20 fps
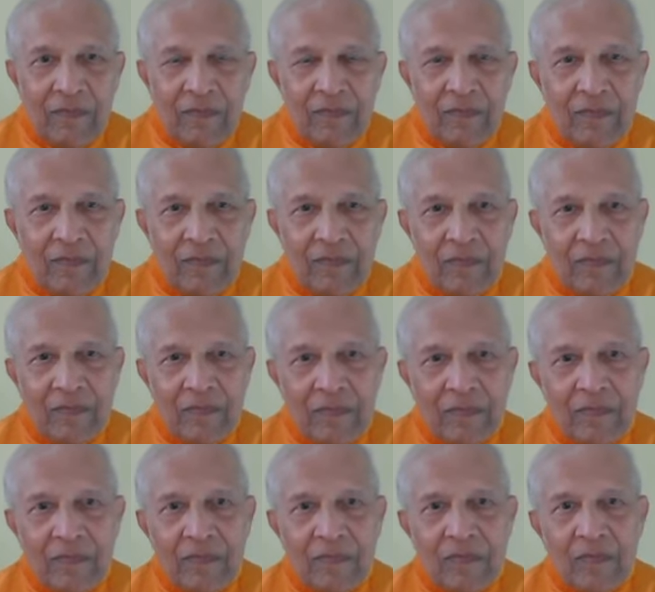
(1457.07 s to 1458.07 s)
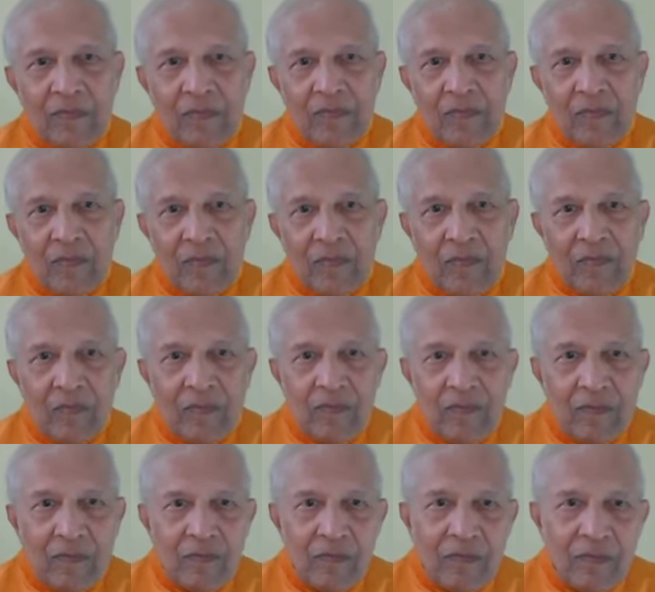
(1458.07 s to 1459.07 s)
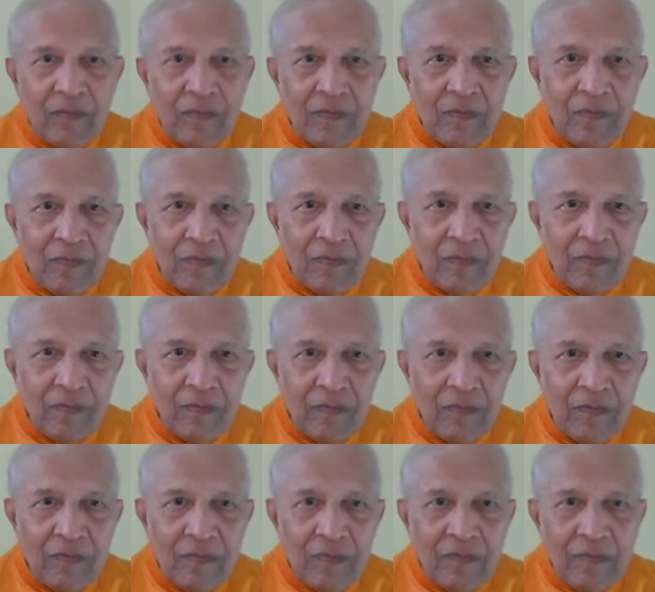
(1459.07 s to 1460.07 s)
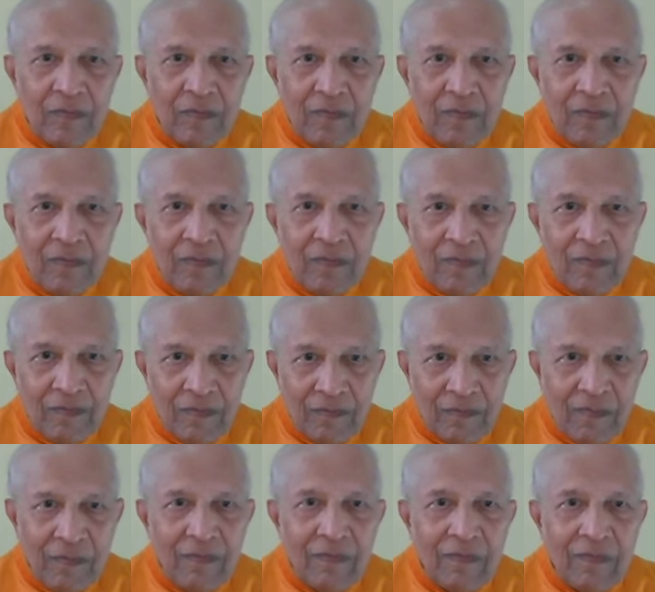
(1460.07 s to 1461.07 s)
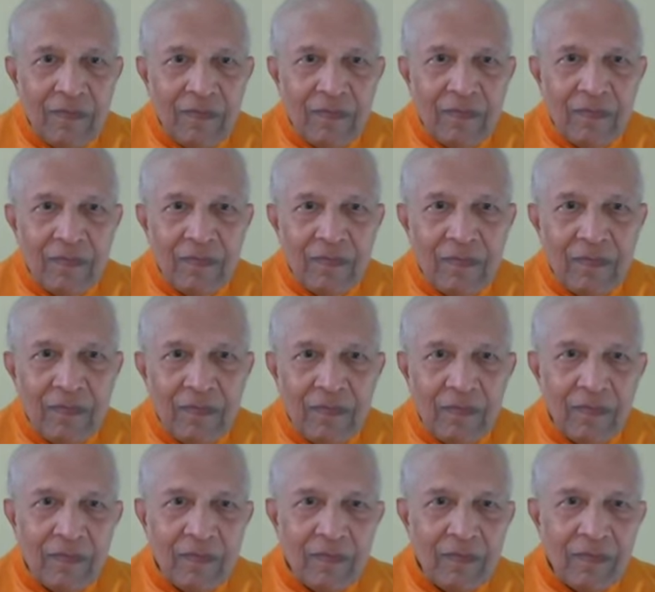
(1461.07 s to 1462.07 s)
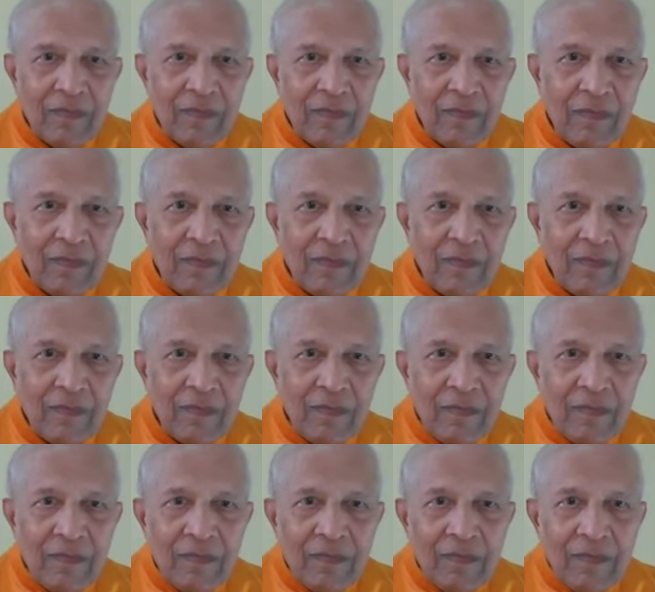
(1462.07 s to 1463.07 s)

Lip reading: This person isn't speaking.